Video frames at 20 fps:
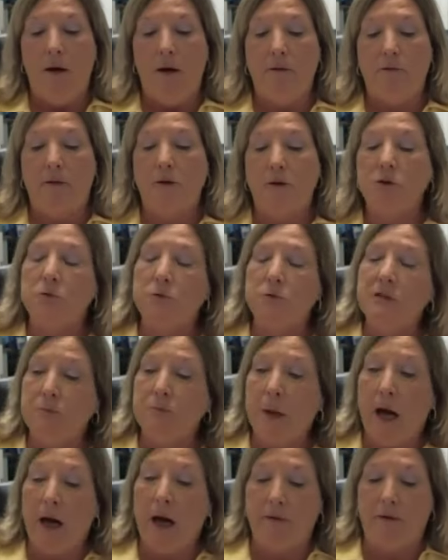first
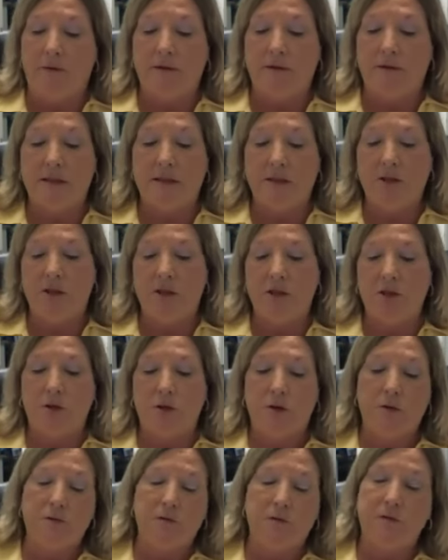responders, such as
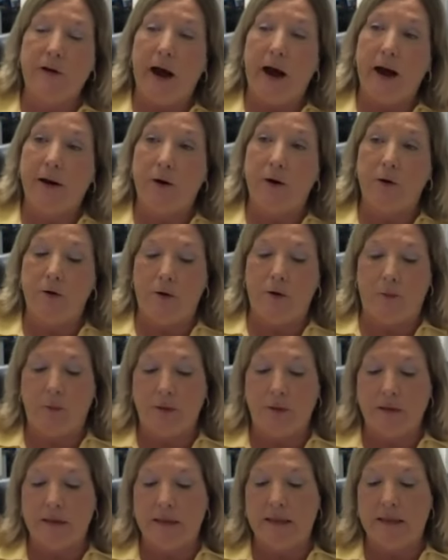your fire, your
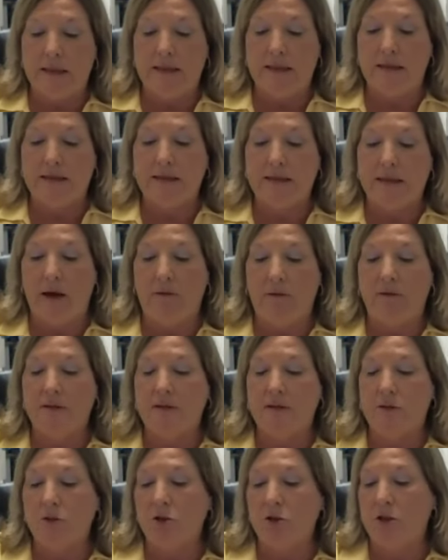police
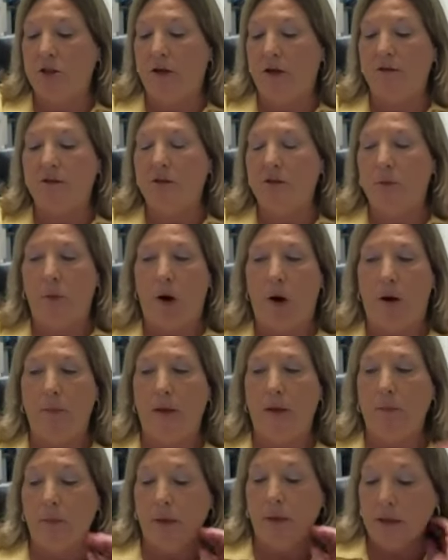officers, sheriff's
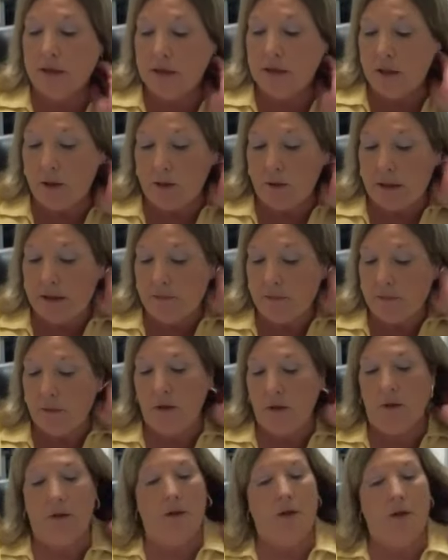department, military,
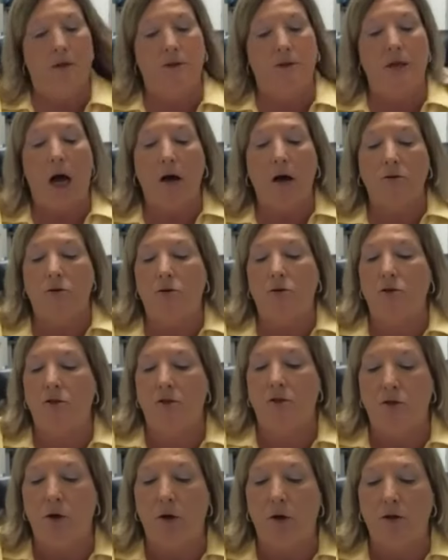doctors,
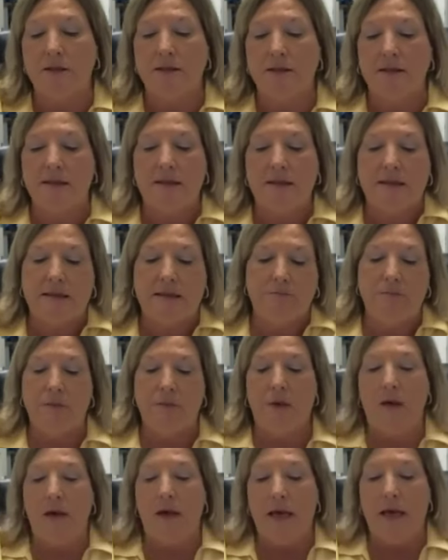nurses,
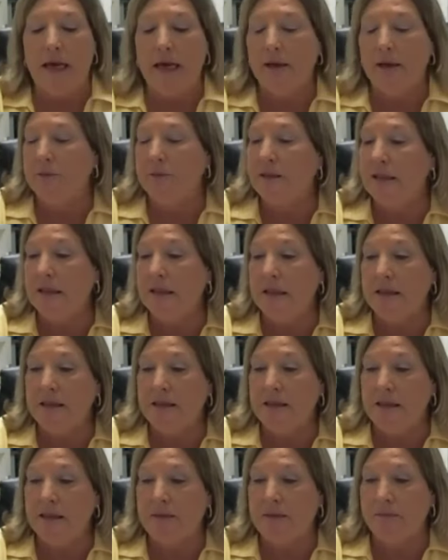
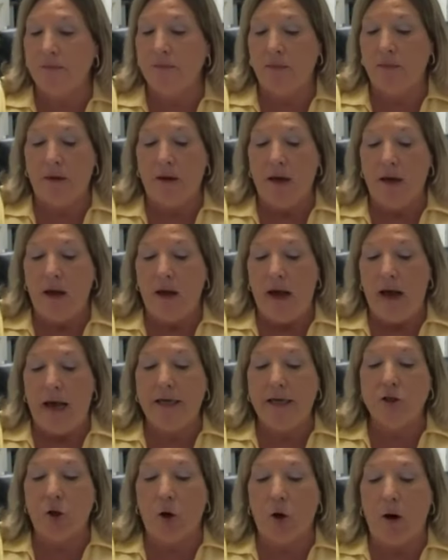EMTs,
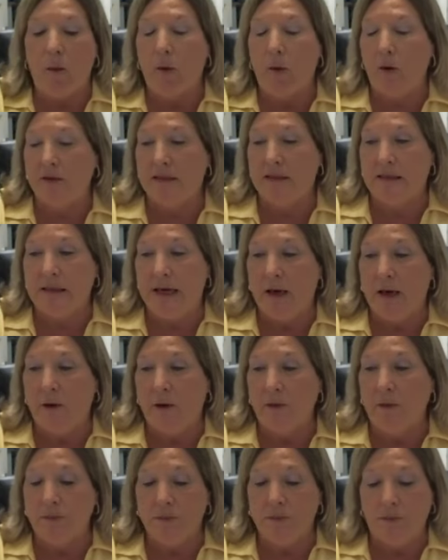HR
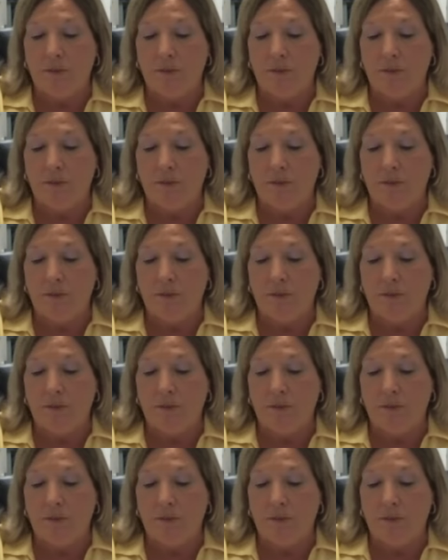personnel,